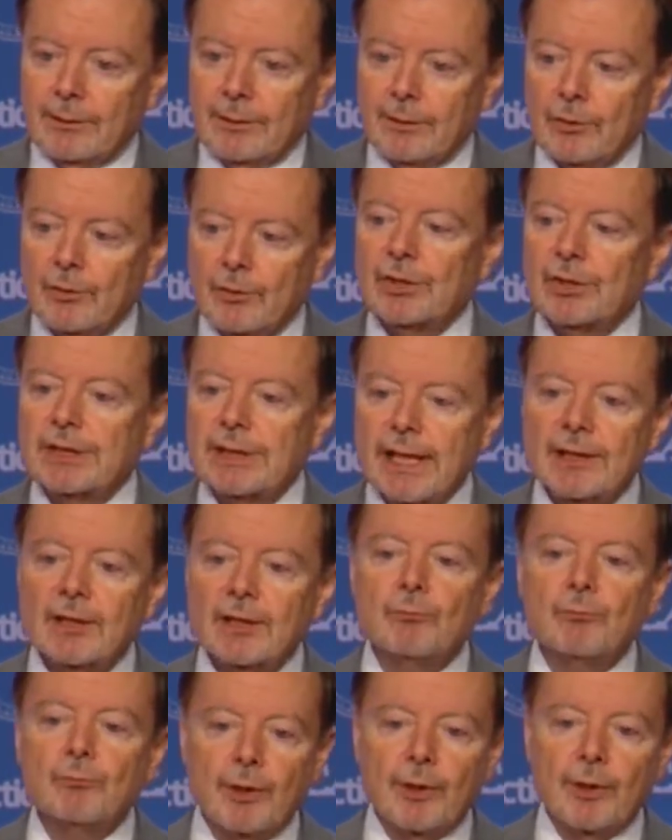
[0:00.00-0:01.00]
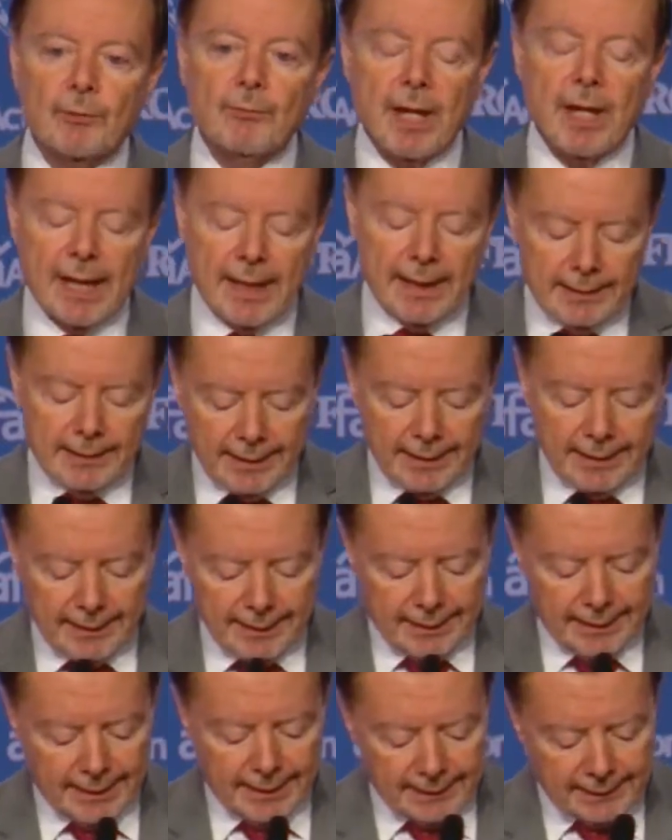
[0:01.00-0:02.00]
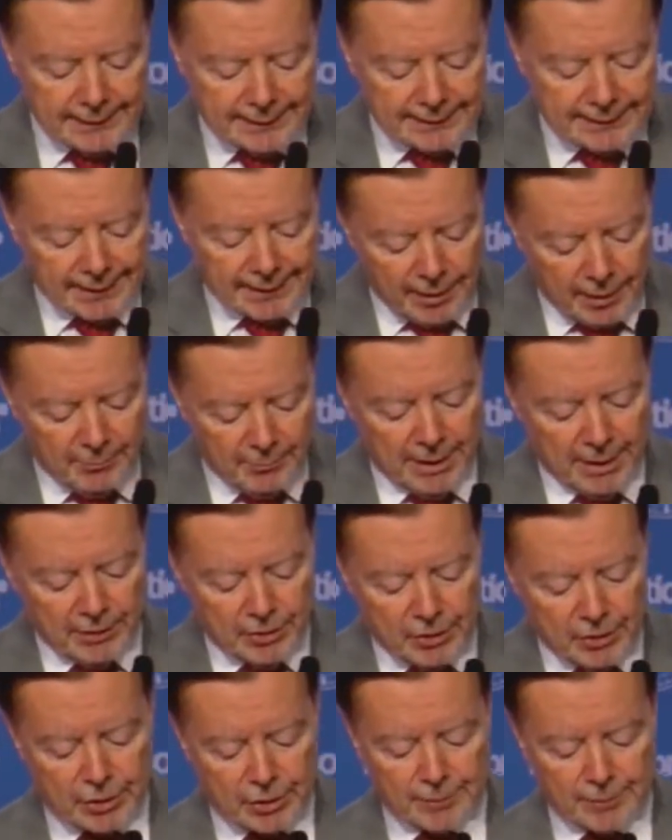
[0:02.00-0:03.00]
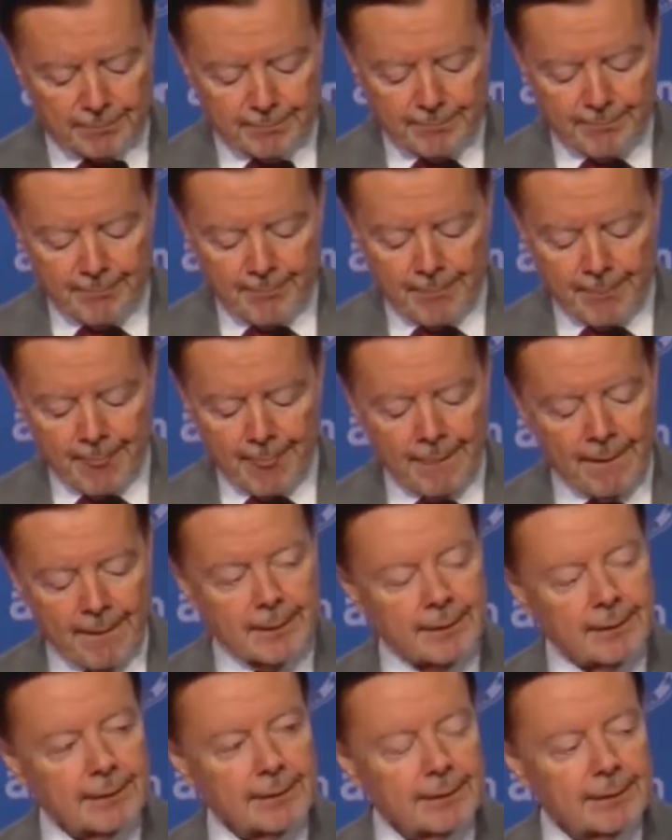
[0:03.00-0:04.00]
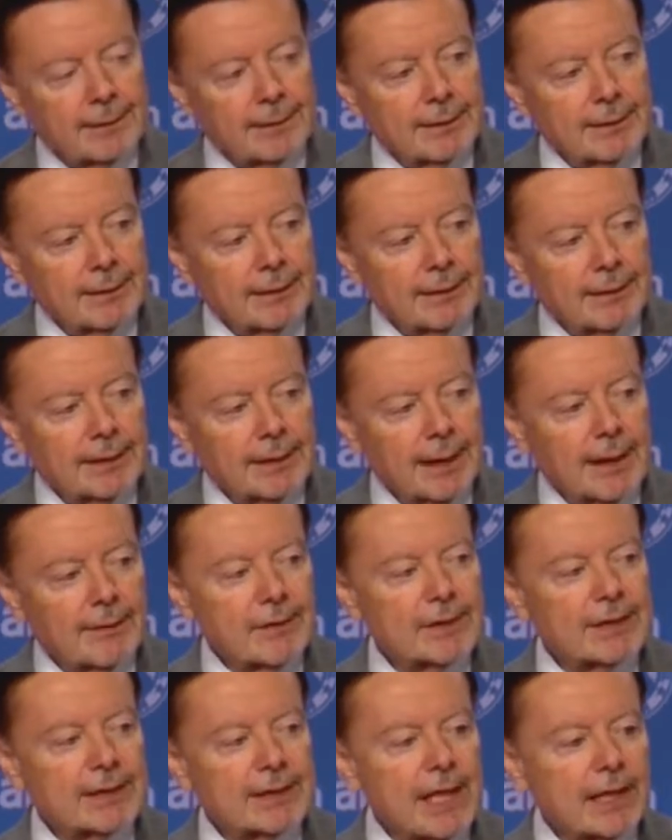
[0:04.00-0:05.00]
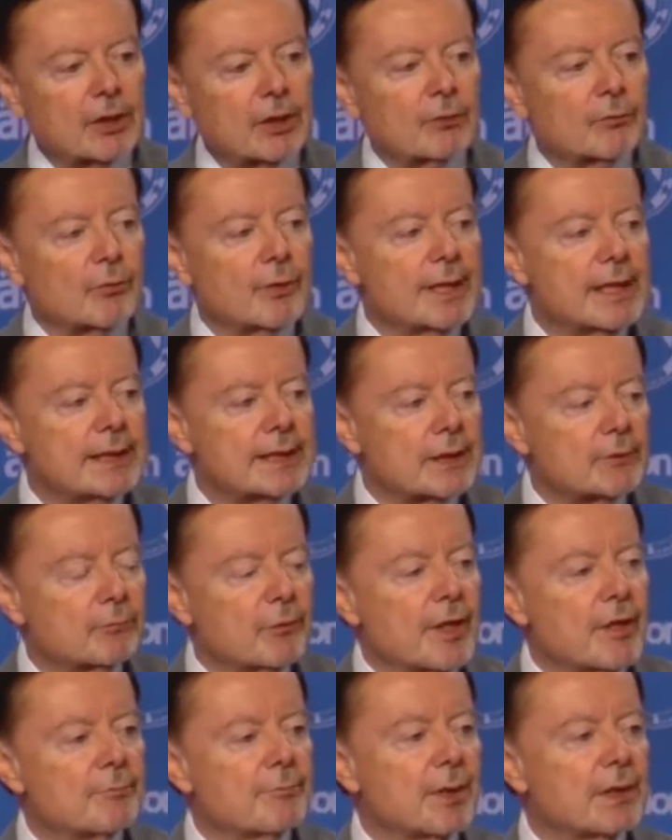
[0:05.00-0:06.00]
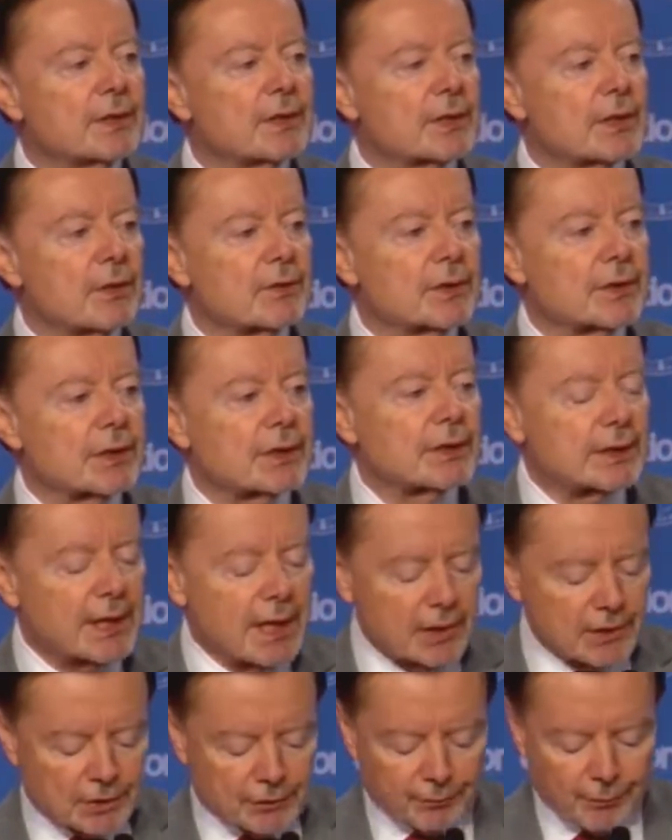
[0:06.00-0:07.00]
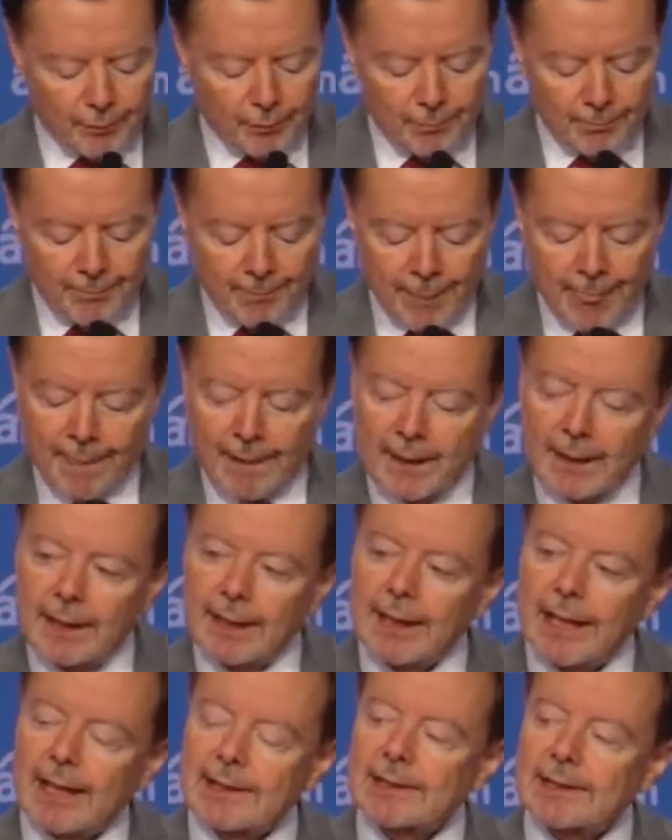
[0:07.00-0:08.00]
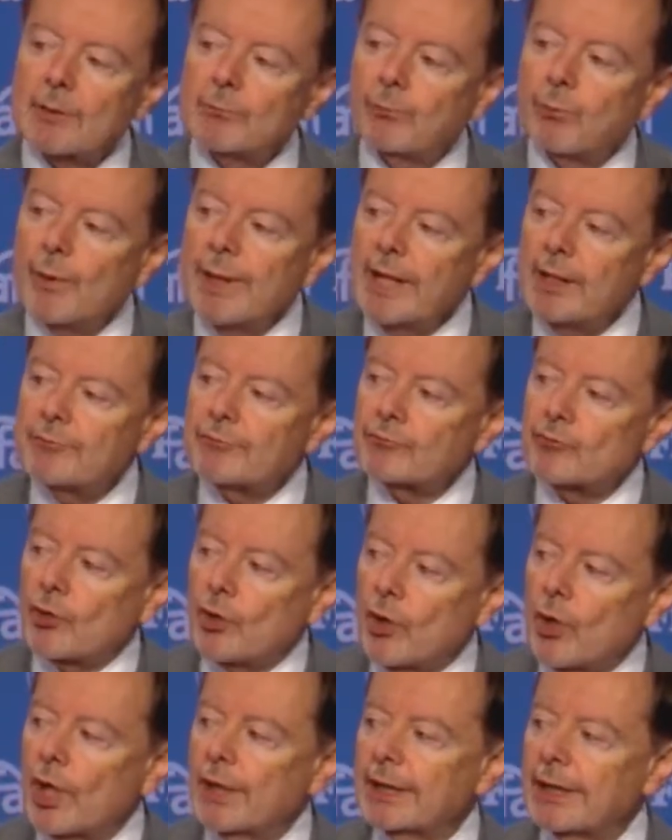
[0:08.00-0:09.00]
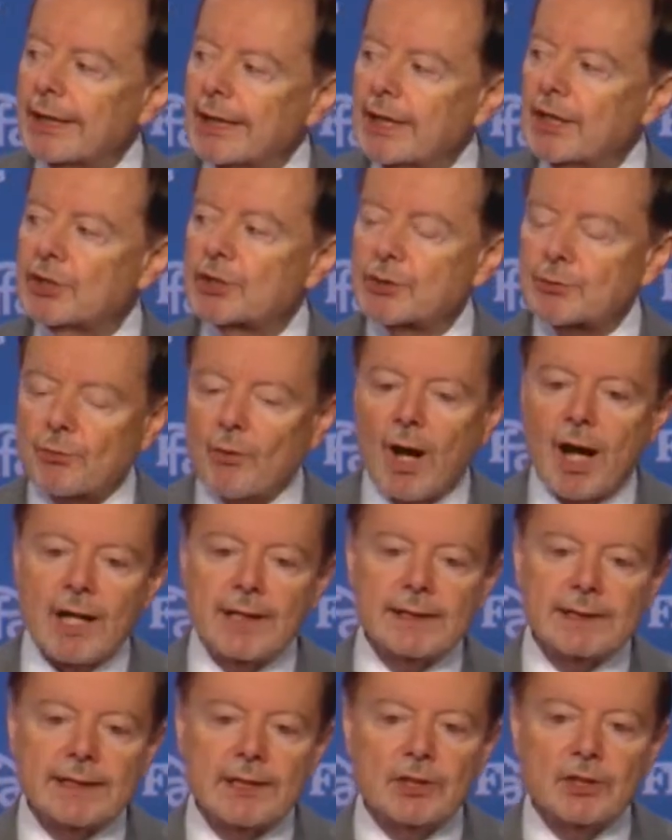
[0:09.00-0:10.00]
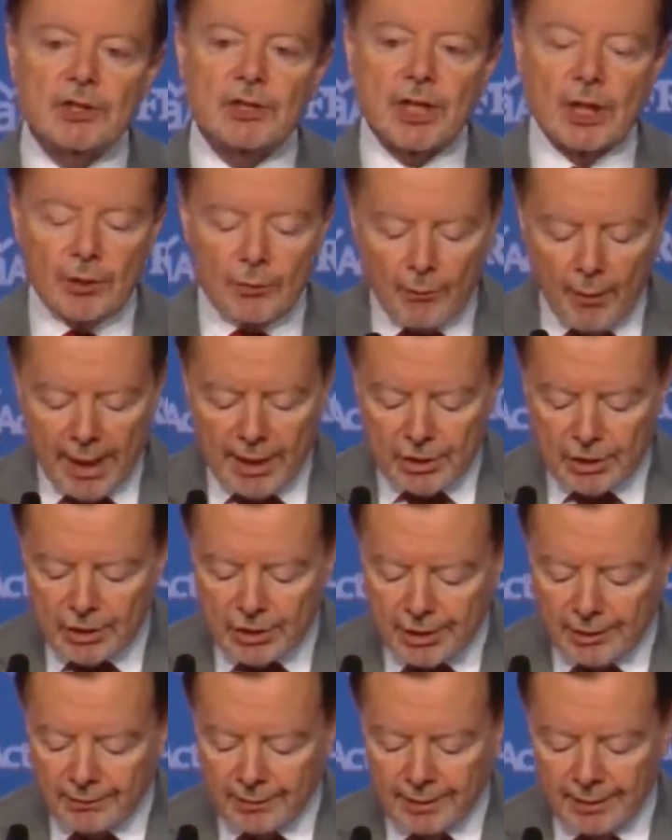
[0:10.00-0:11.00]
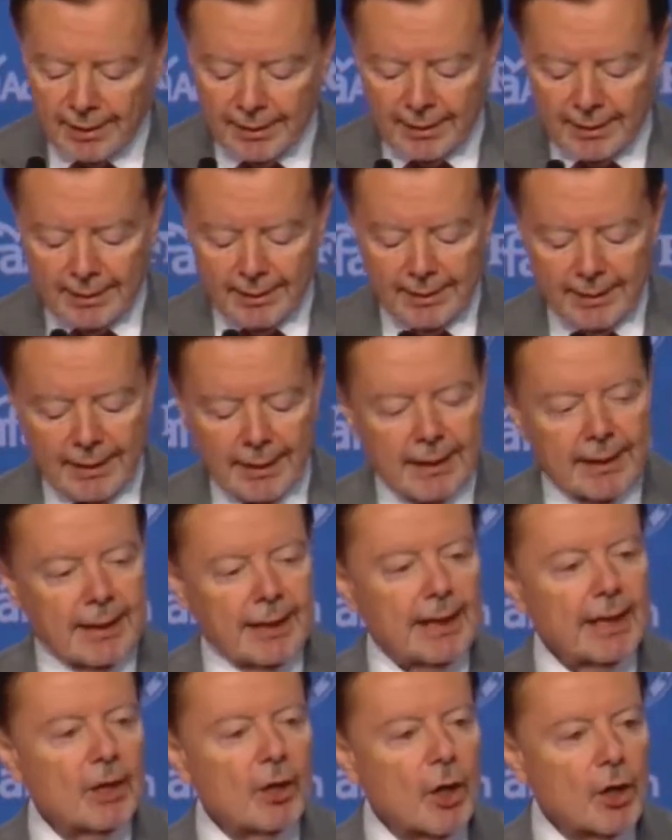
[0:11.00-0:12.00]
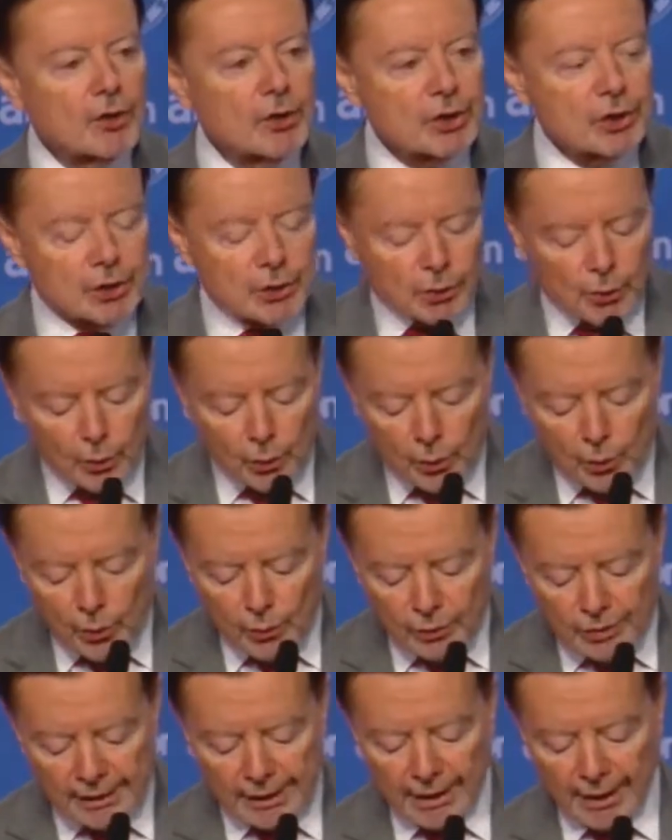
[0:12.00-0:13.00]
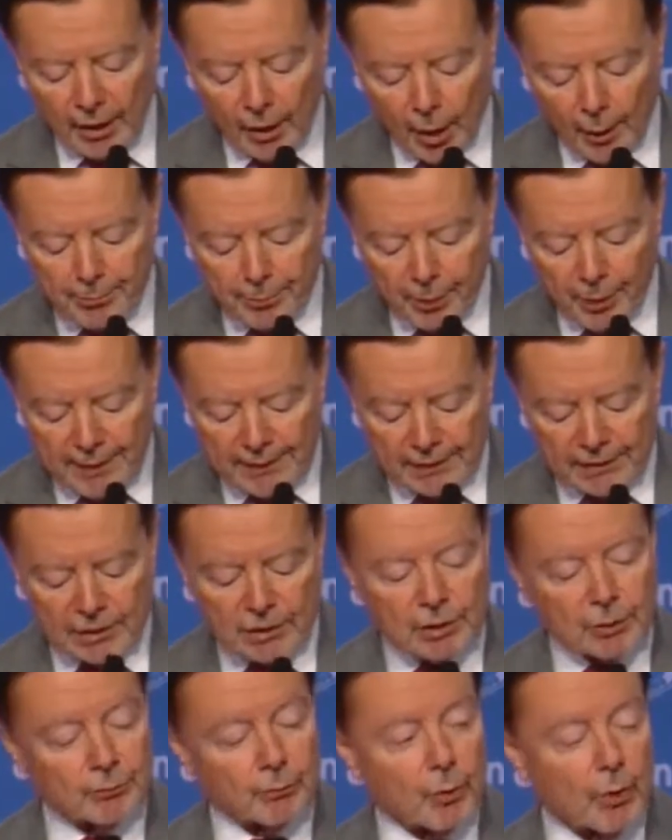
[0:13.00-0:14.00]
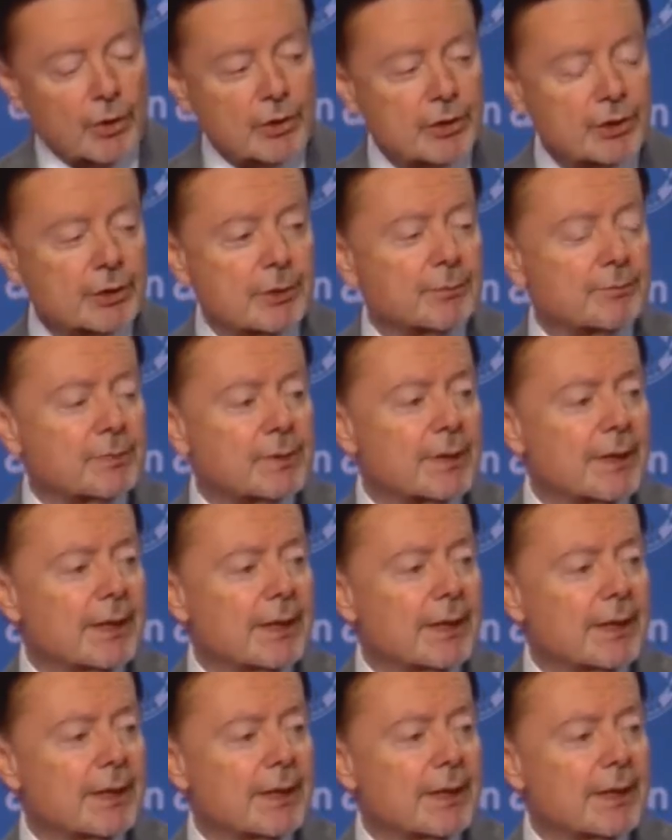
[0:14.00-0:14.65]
who said that we are made in his image. Now, the second reason we have been so successful is that we have taught each rising generation in our schools and in our places of worship